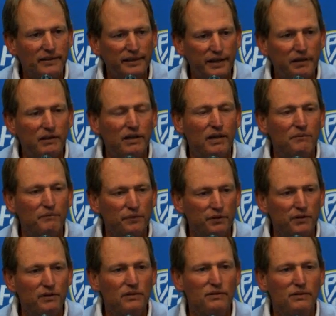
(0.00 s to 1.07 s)
gearing up
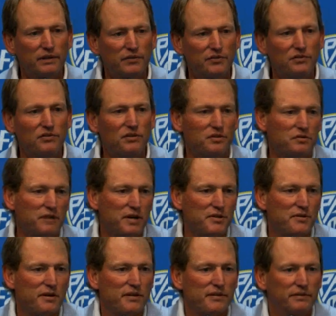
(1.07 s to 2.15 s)
for this is the
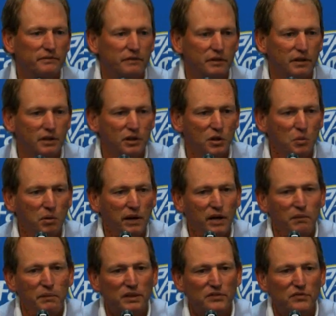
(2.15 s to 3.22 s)
stretch run. We're going to go play
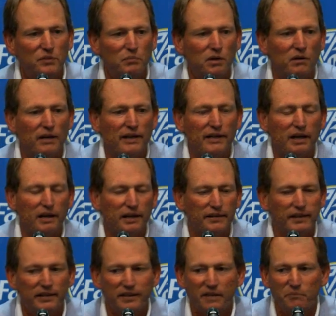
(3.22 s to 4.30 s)
our best football right now, and I
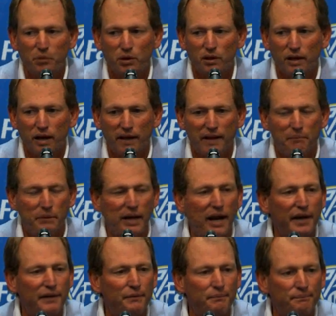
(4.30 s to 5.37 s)
think they put a lot of that
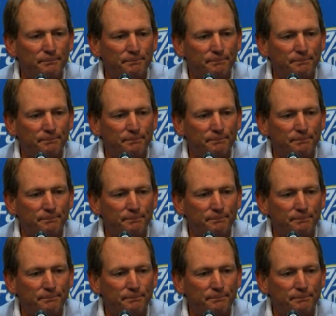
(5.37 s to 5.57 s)
behind them.